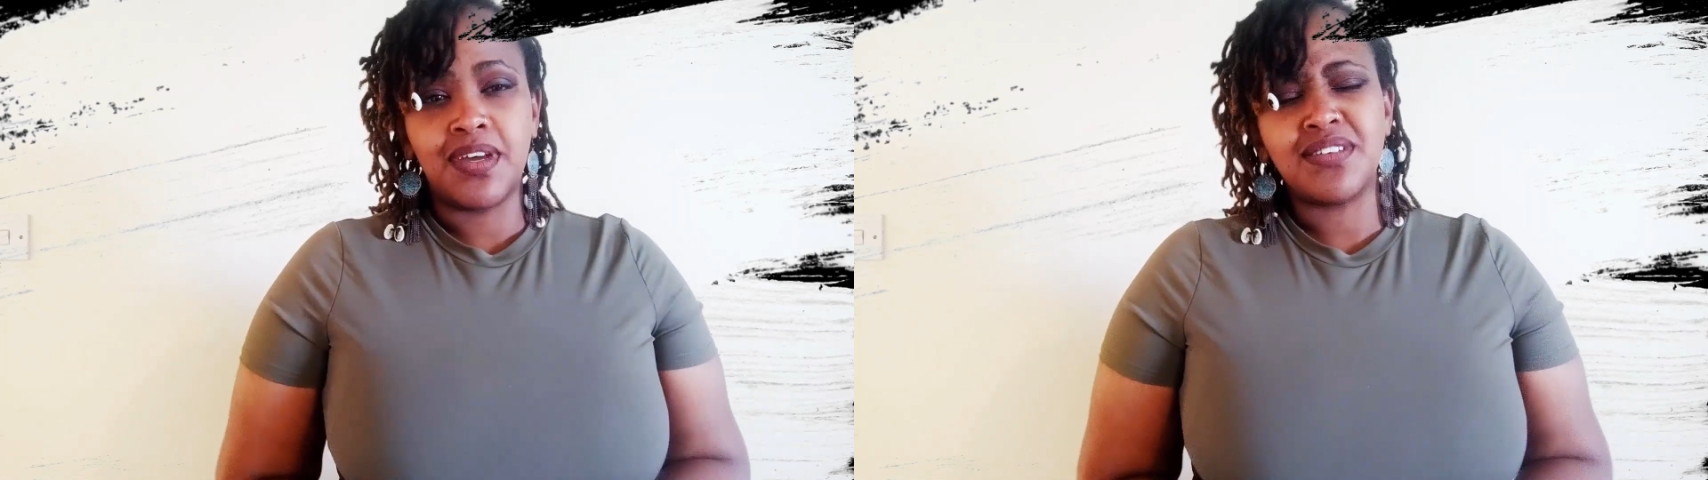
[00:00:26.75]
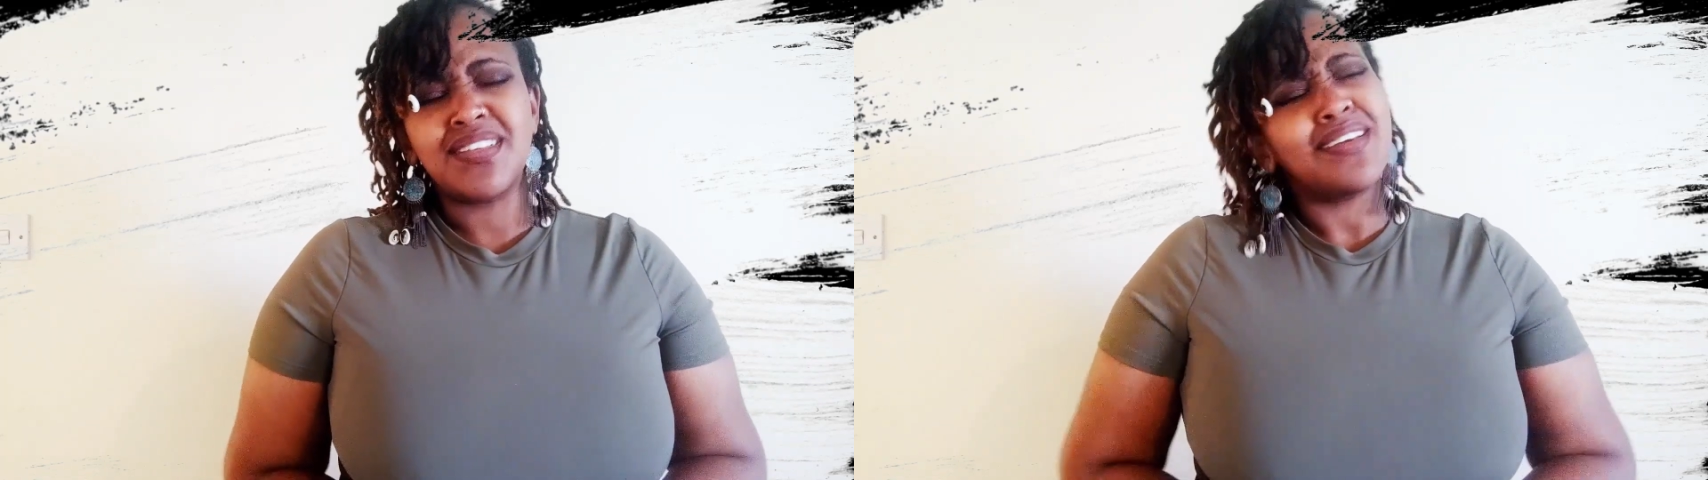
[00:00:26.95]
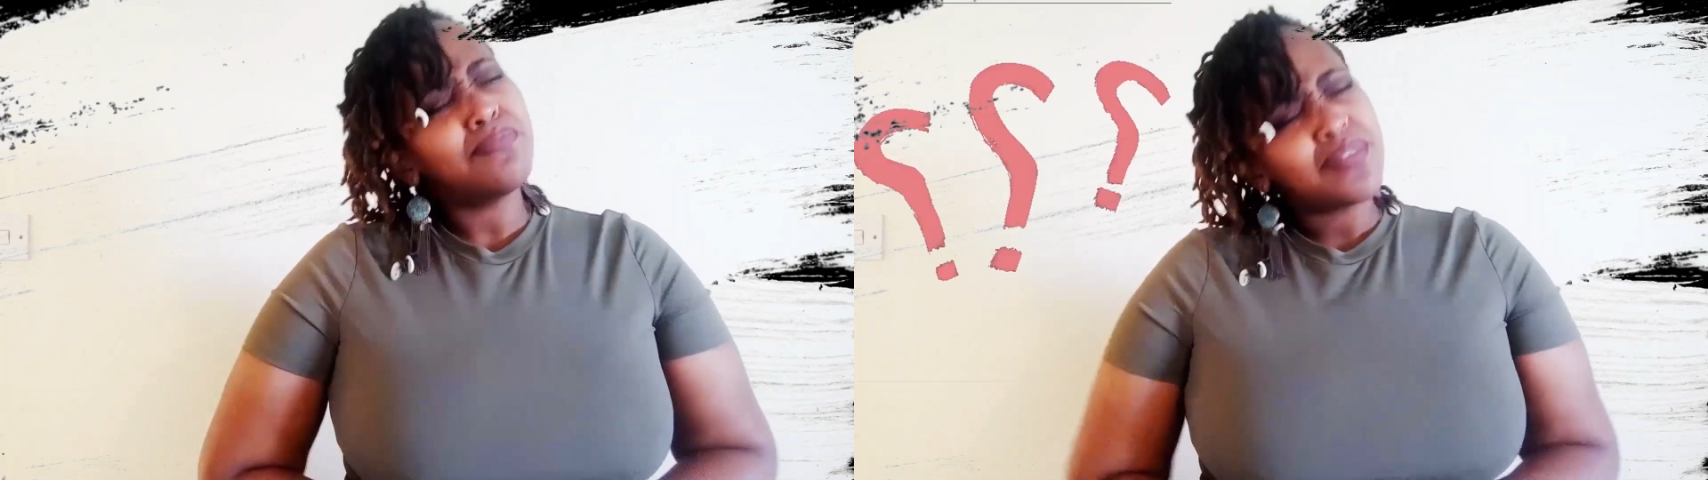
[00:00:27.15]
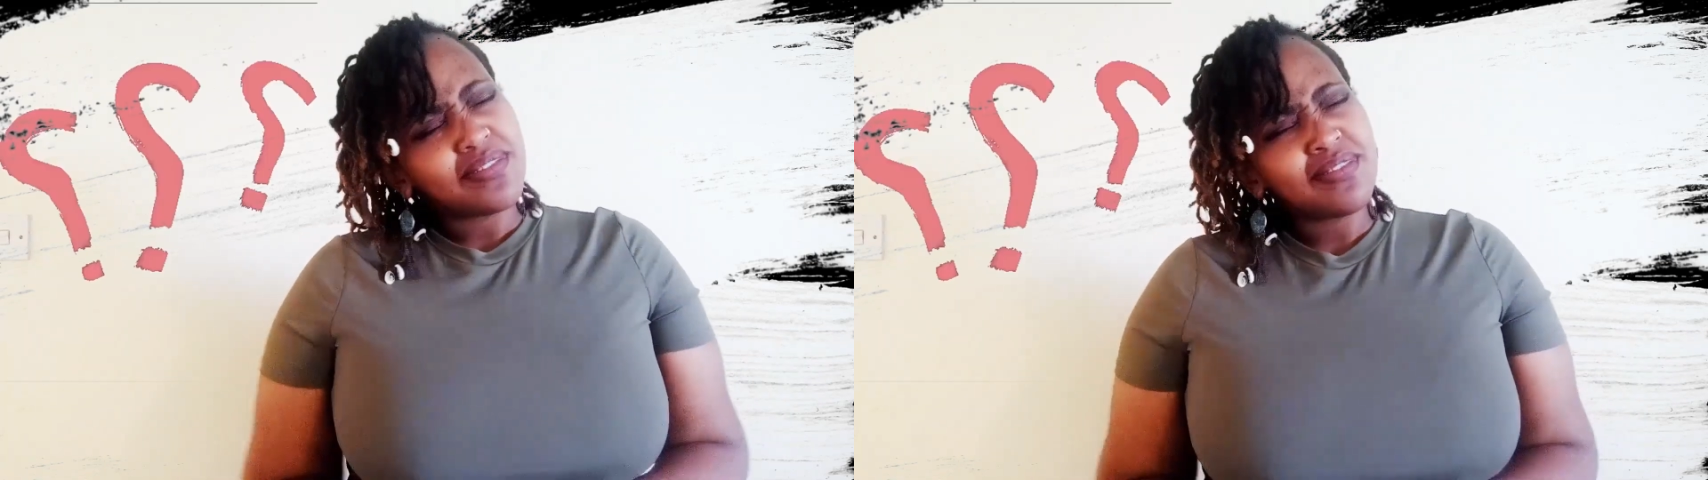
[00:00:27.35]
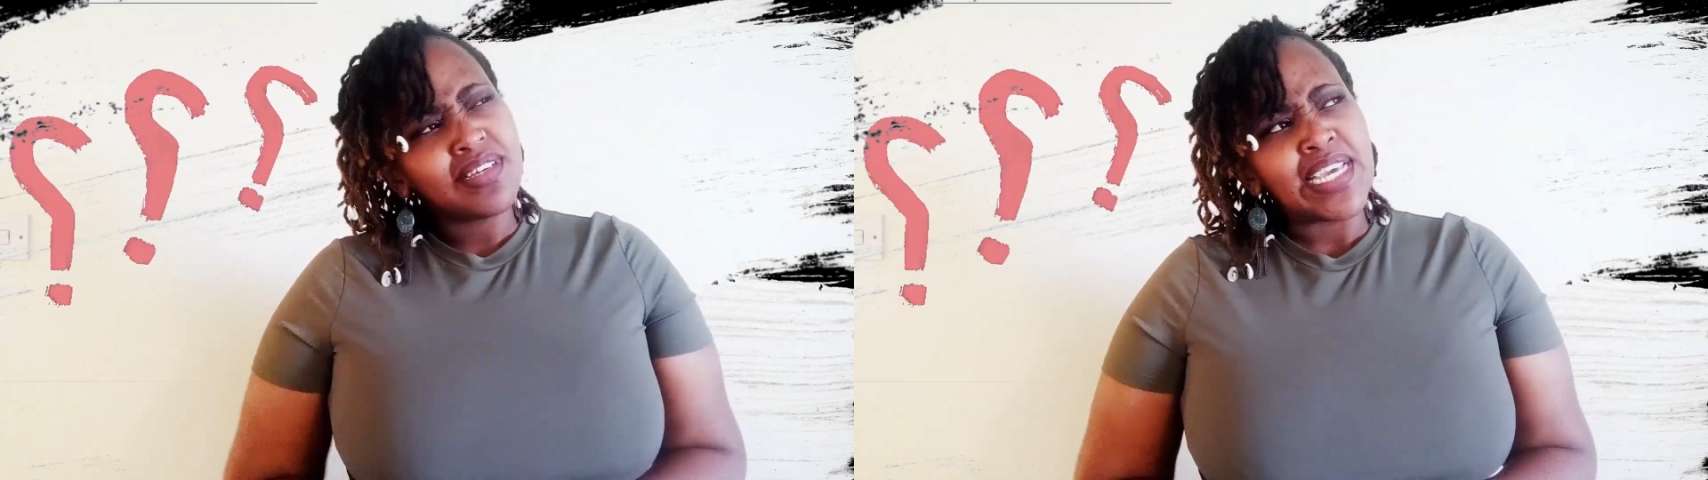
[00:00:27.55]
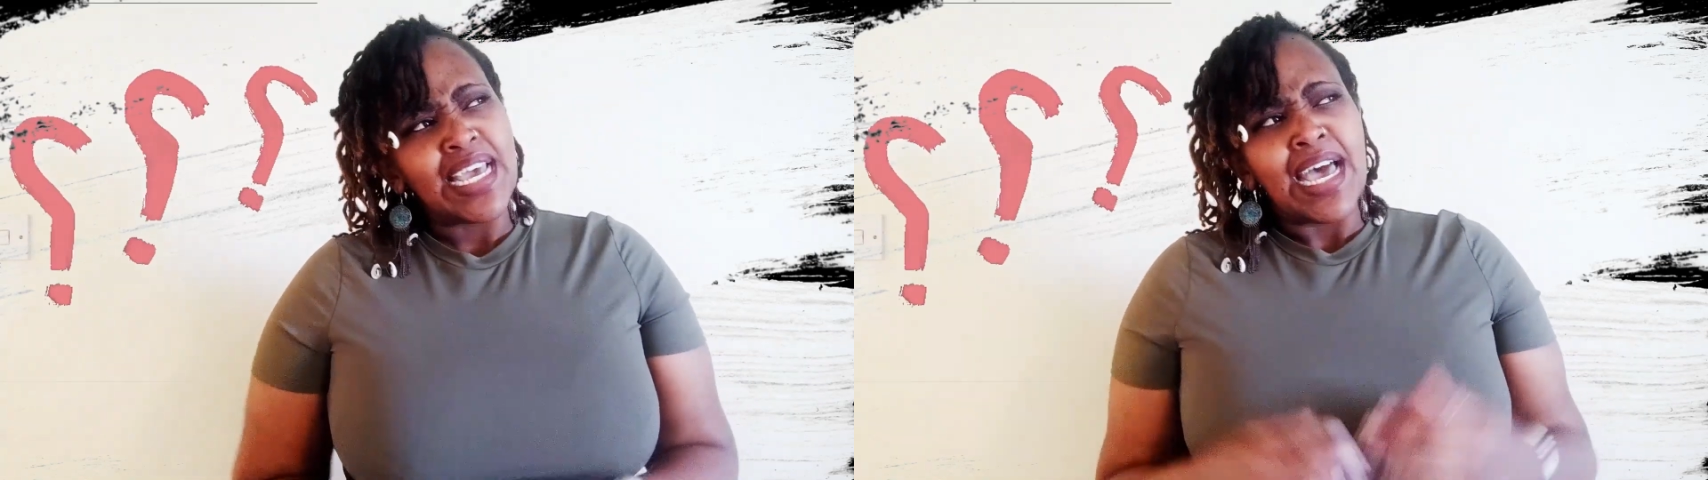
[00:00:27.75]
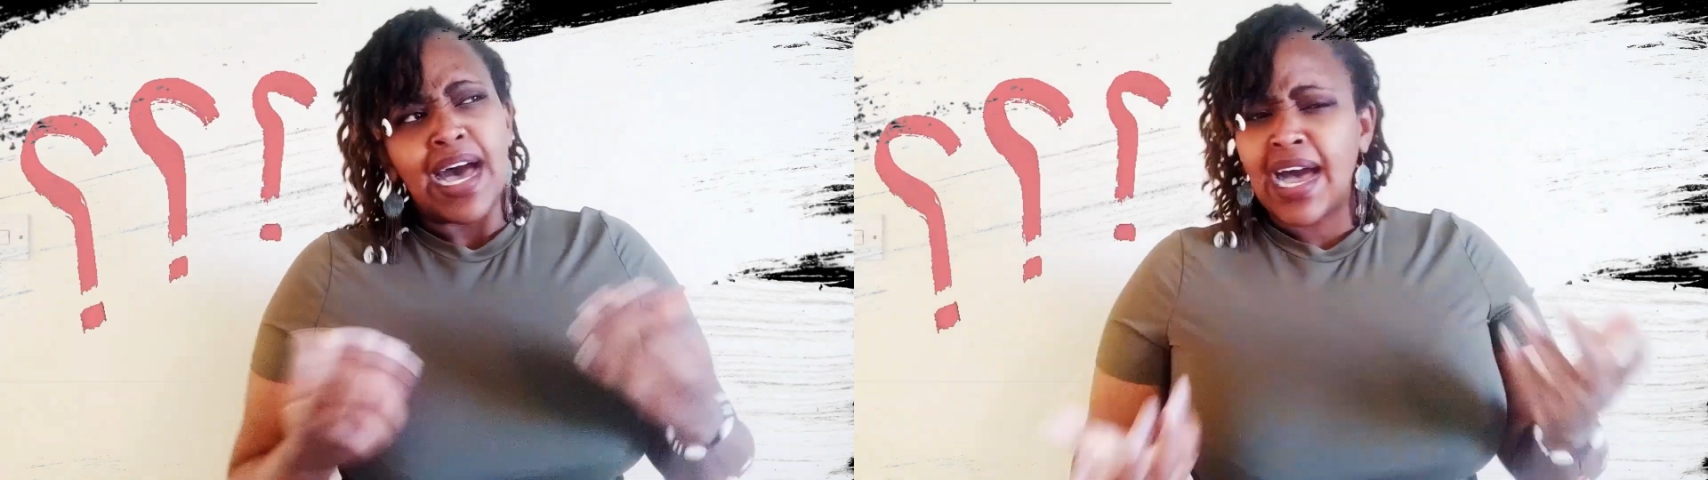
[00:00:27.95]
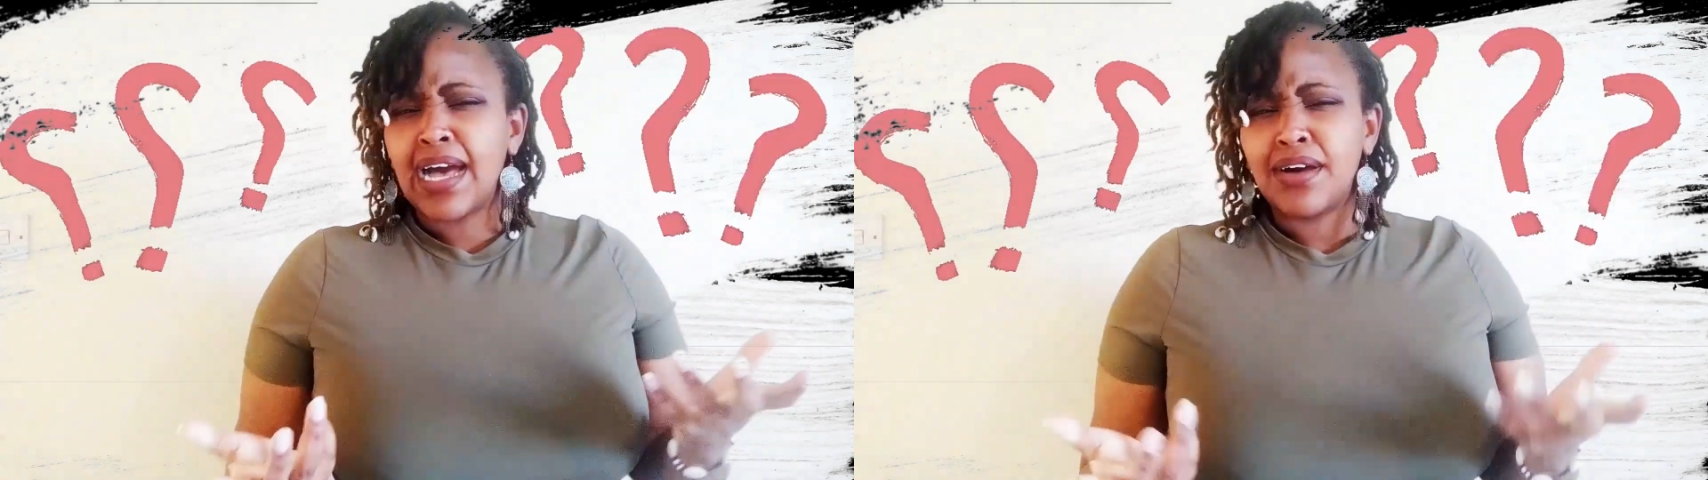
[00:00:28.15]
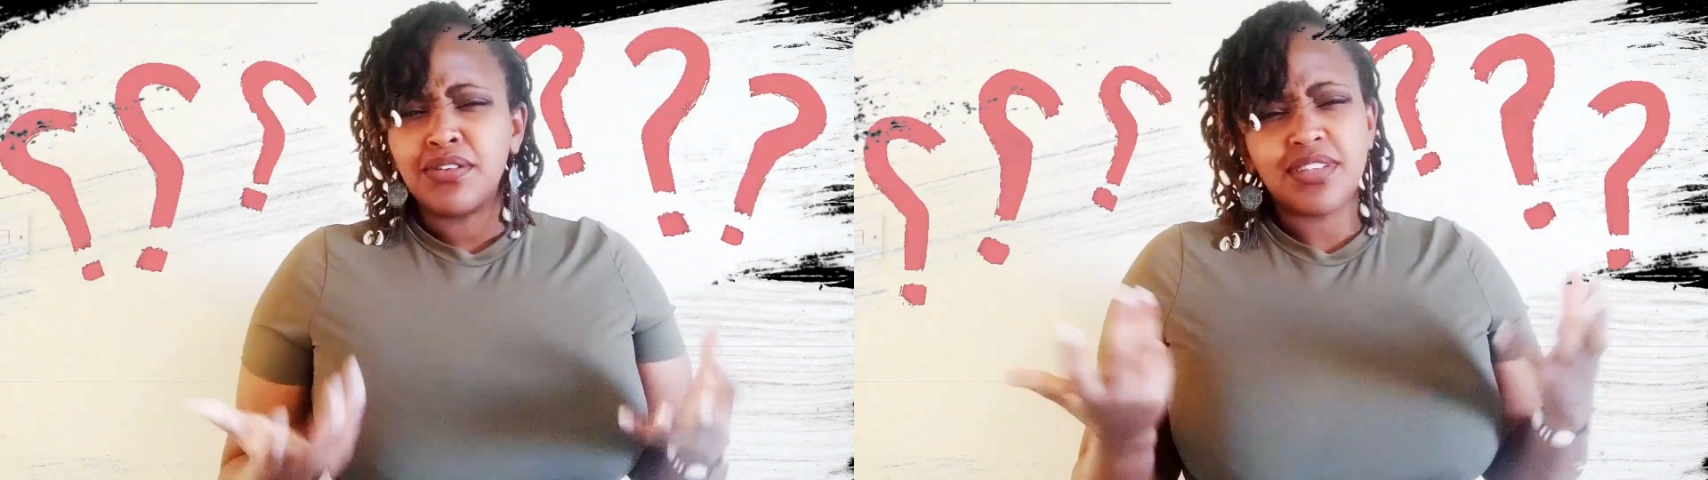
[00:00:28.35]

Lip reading: I was like, but how